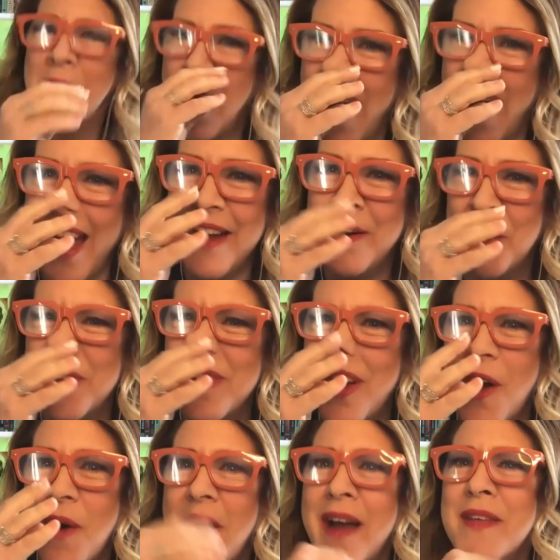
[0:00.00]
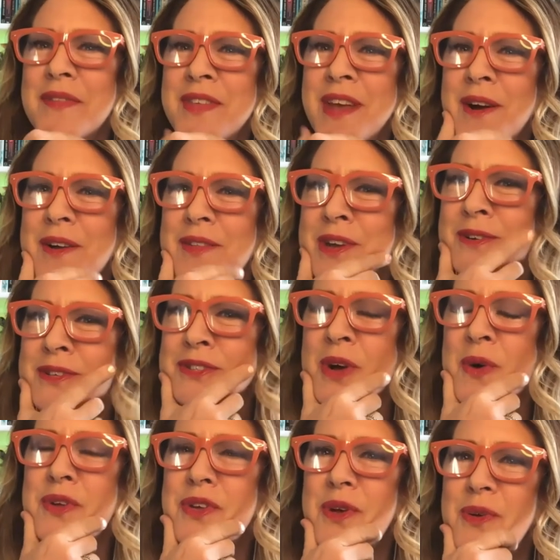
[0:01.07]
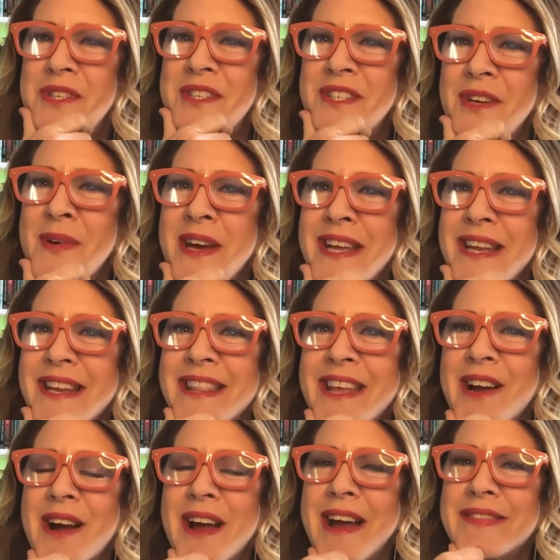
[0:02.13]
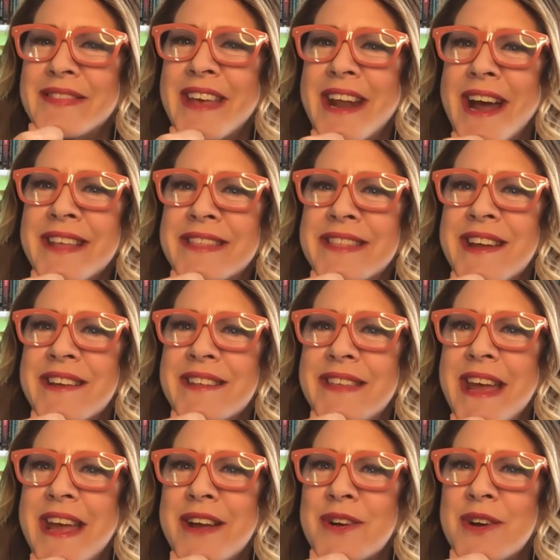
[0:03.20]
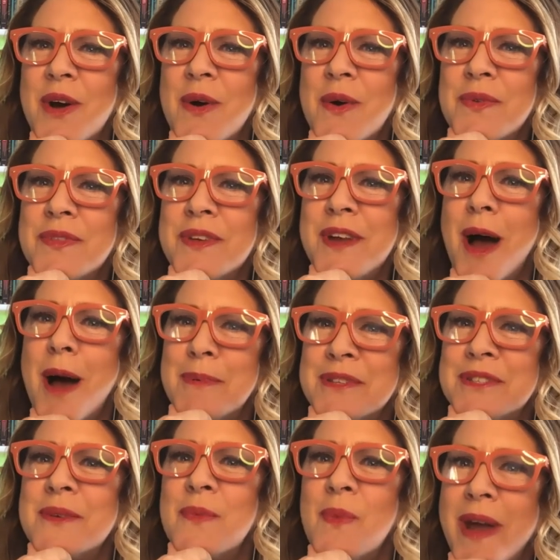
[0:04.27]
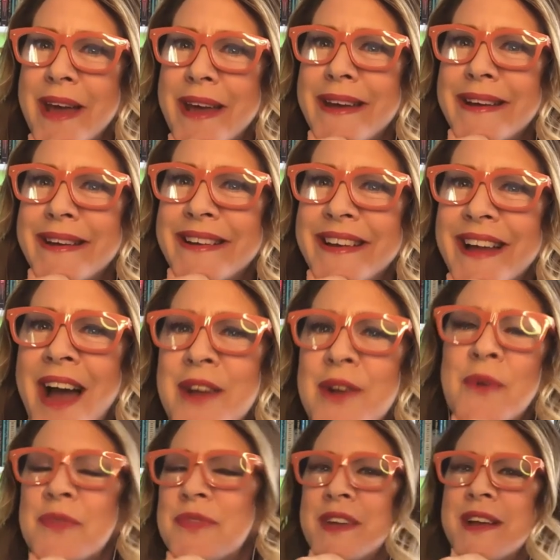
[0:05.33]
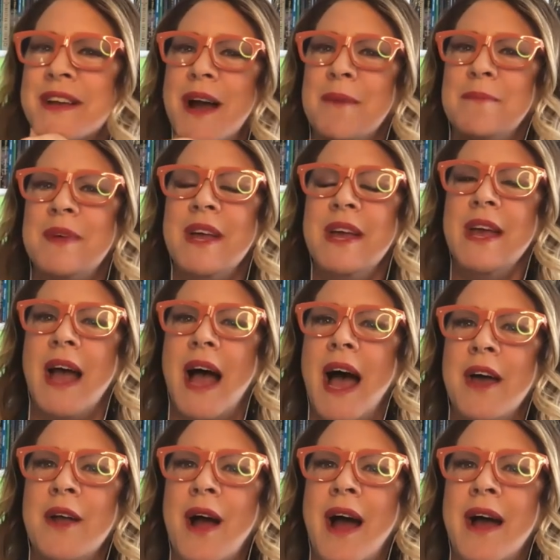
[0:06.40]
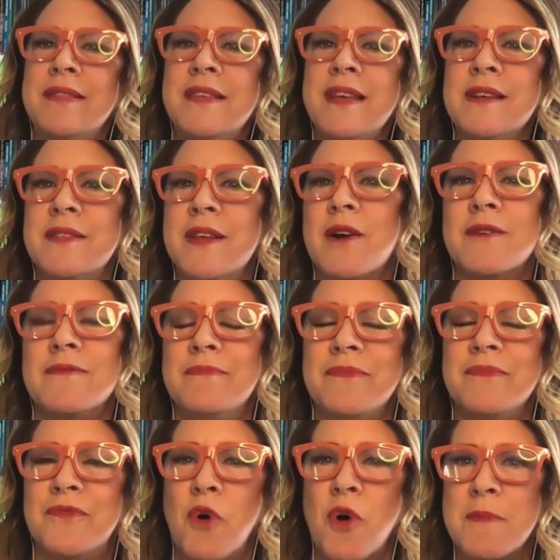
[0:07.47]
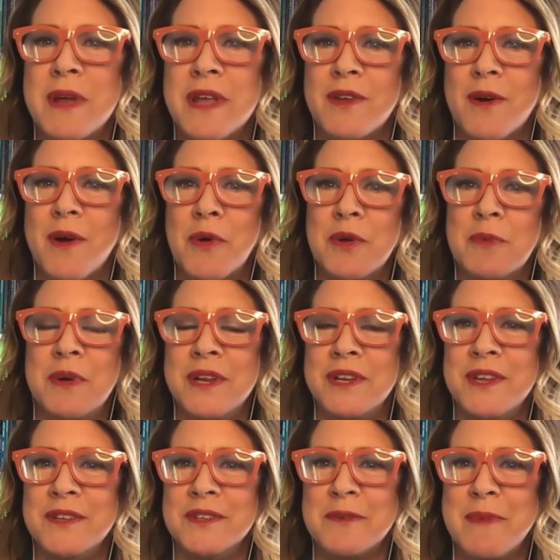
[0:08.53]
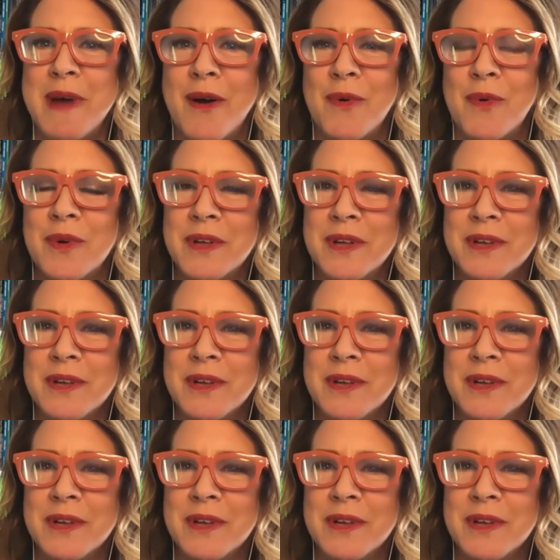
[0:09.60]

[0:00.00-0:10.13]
I don't know. I, they're they're so used to it that I think they go the opposite way. I don't think I'm. I I think they're forming their own opinions about